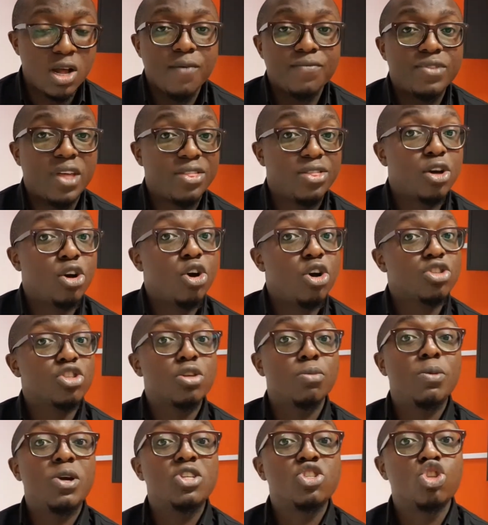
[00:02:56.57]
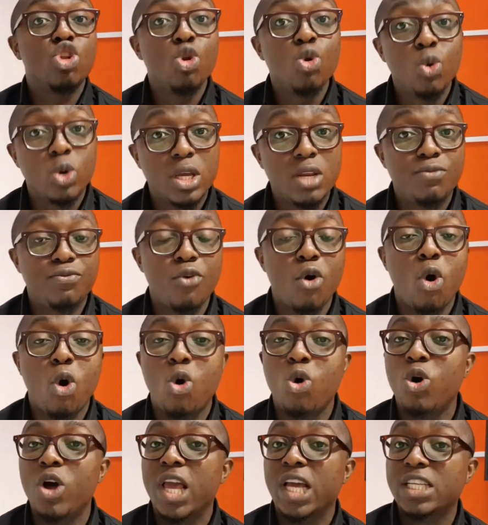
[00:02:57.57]
that the customer is looking for
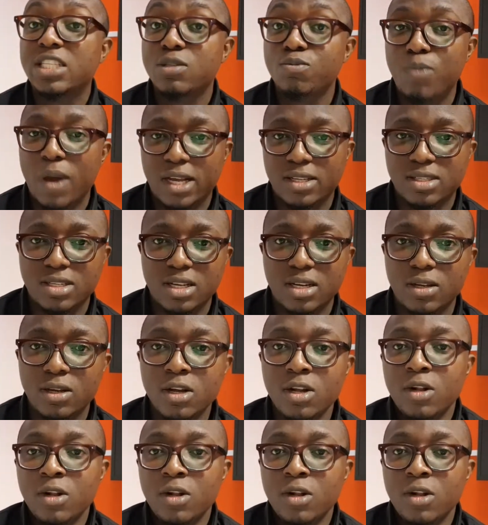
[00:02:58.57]
or expecting.